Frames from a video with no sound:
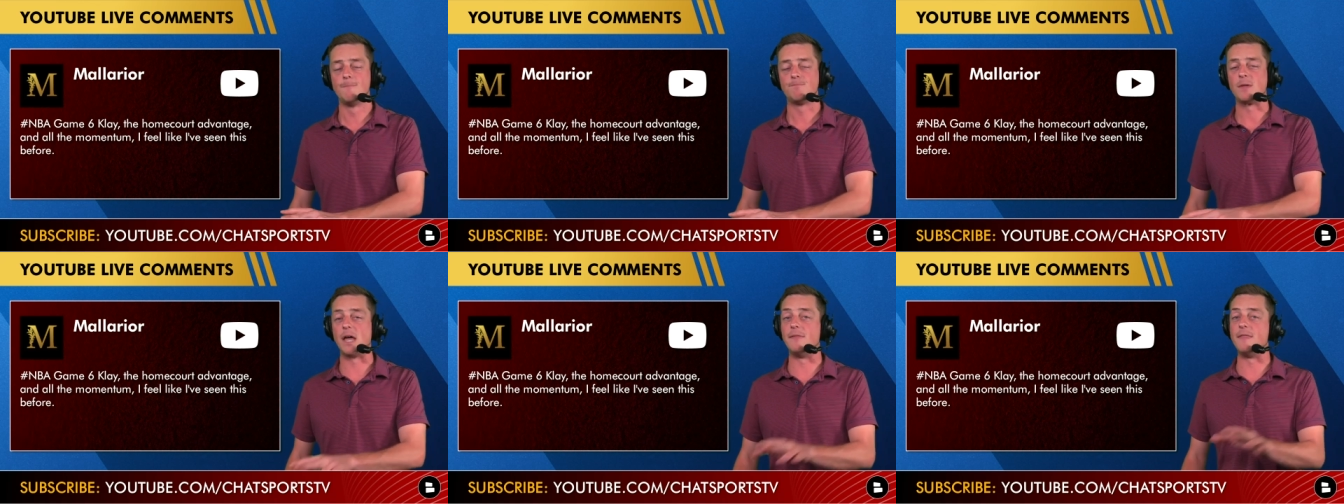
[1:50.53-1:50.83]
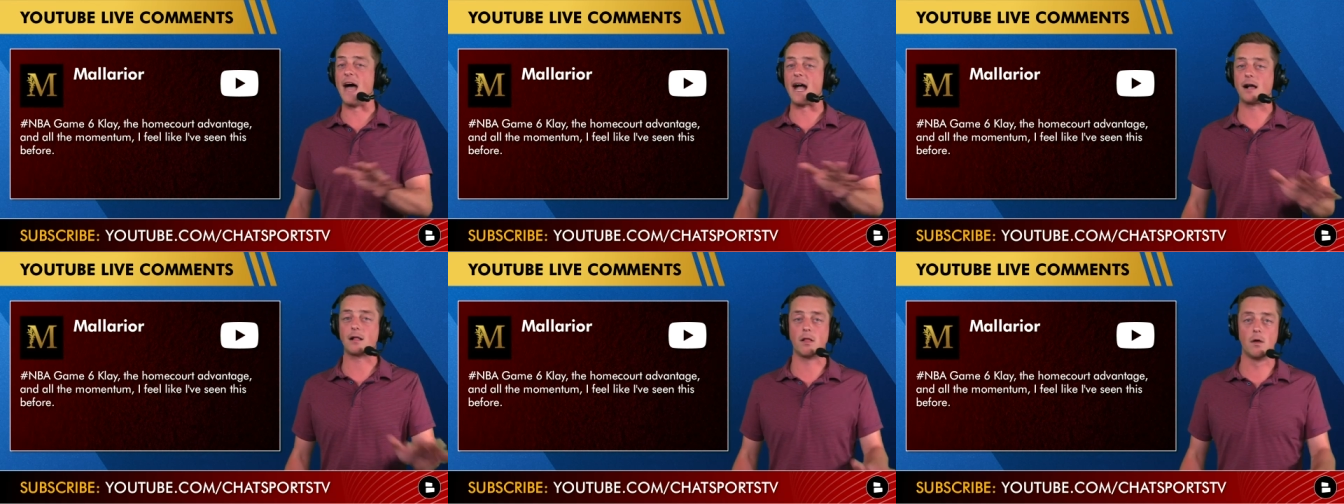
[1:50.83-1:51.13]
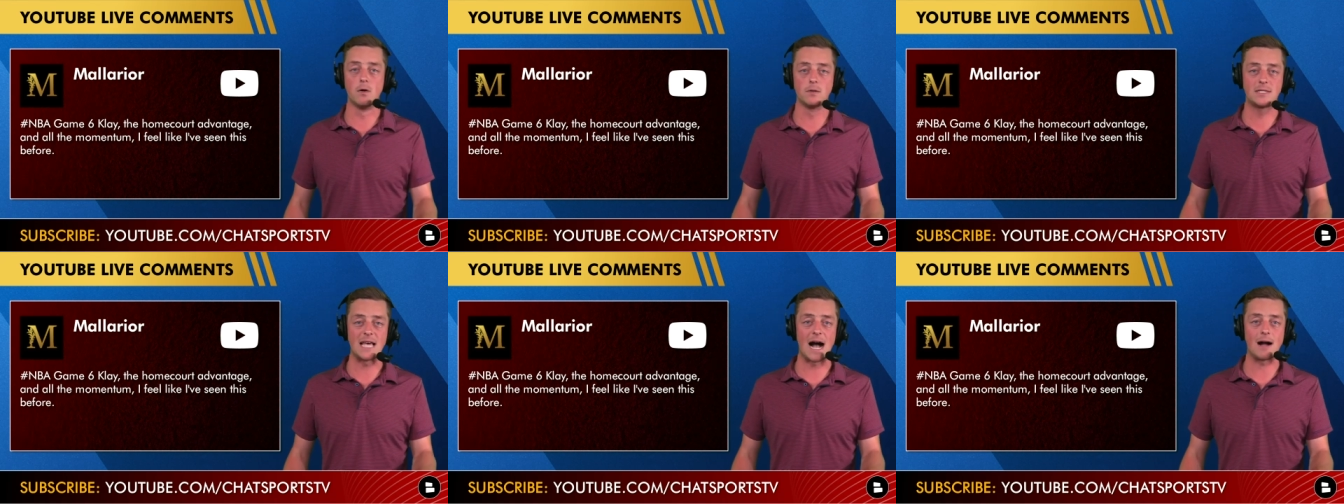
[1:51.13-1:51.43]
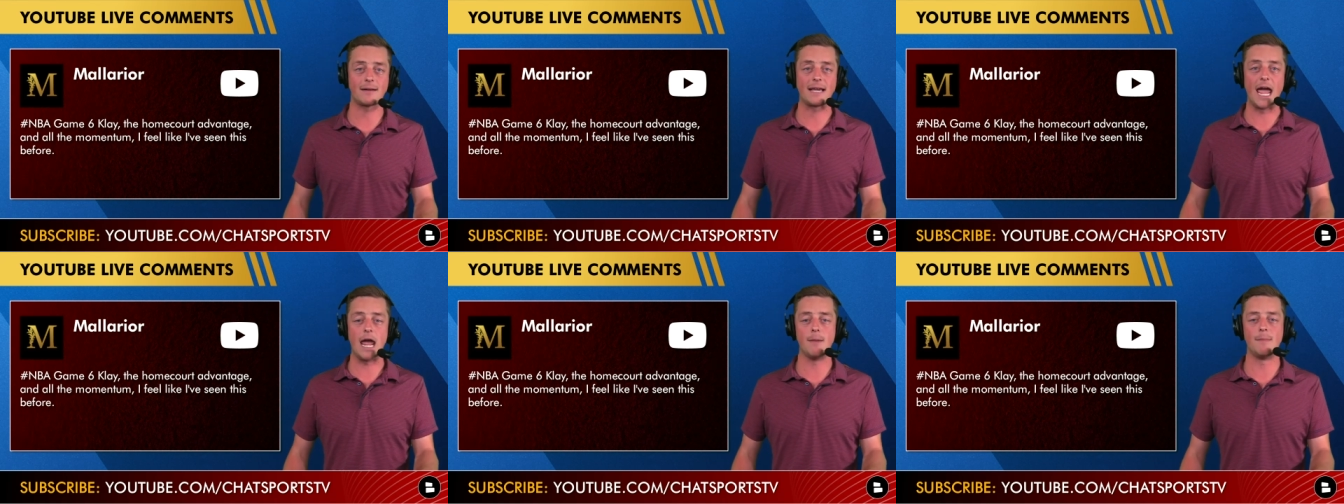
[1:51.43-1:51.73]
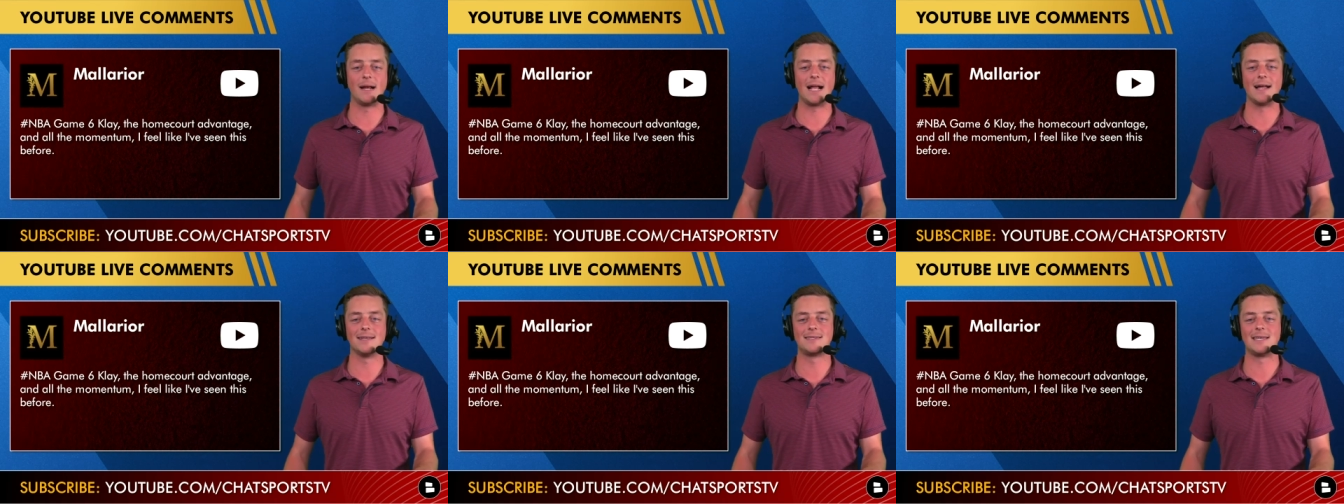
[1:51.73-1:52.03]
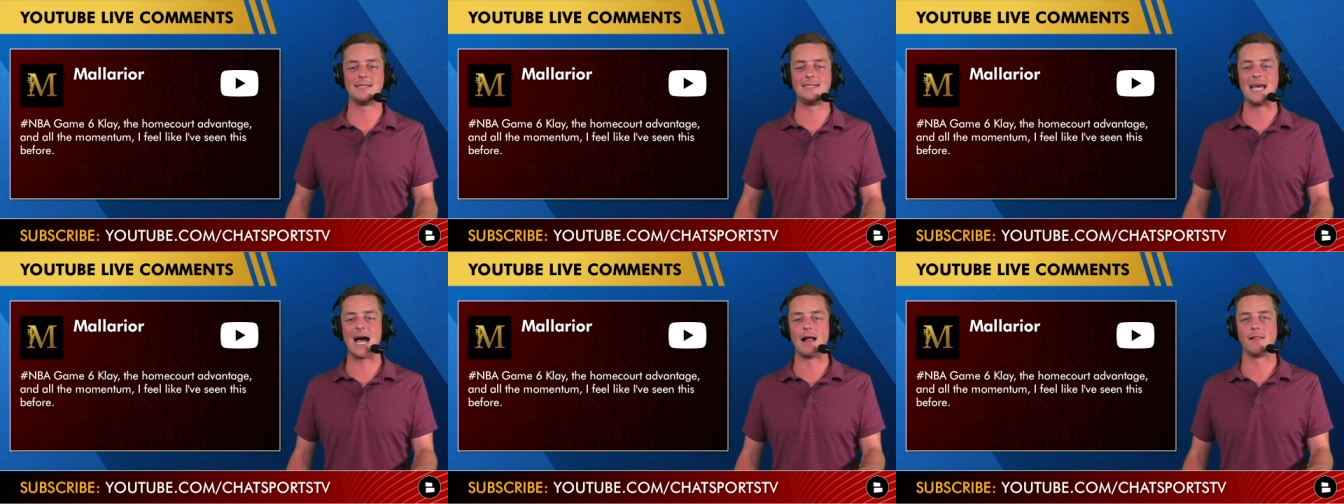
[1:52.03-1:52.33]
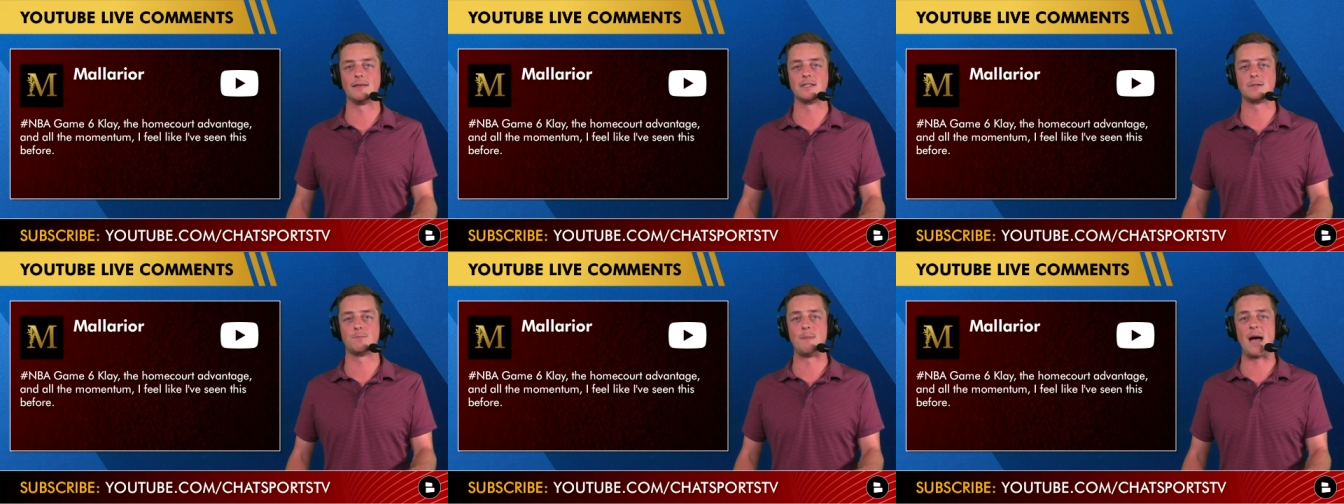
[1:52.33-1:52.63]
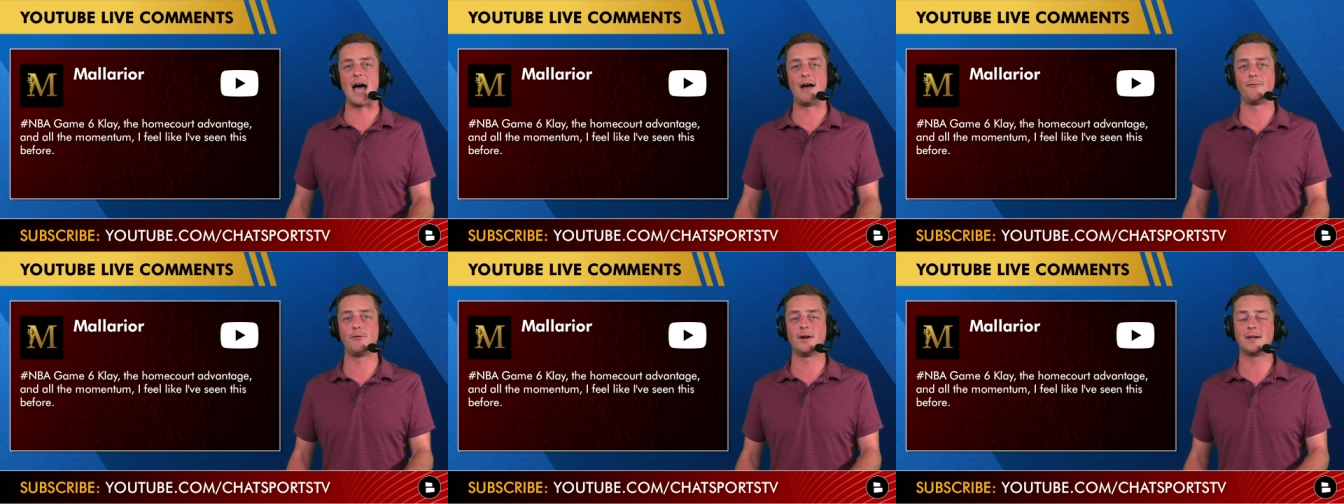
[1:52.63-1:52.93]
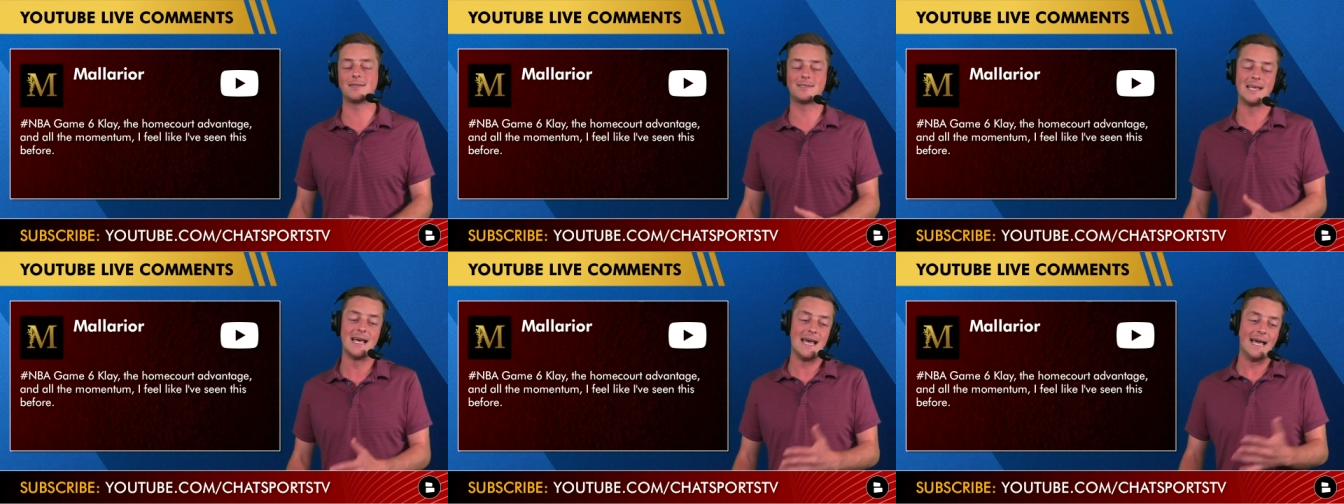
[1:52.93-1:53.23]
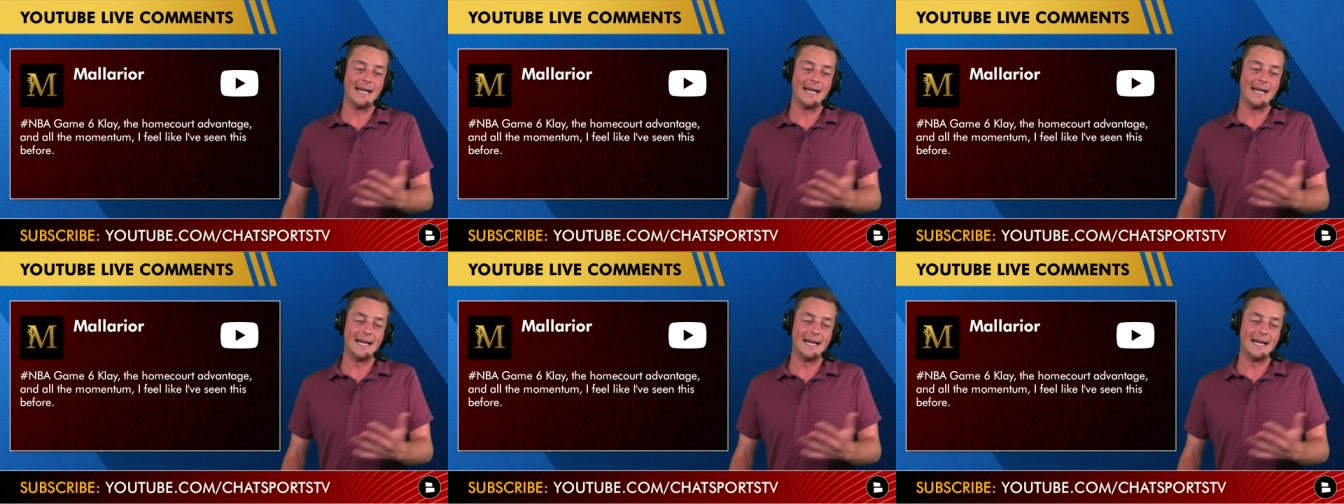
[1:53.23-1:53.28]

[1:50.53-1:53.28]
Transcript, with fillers: in that closeout game against the Dallas Mavericks,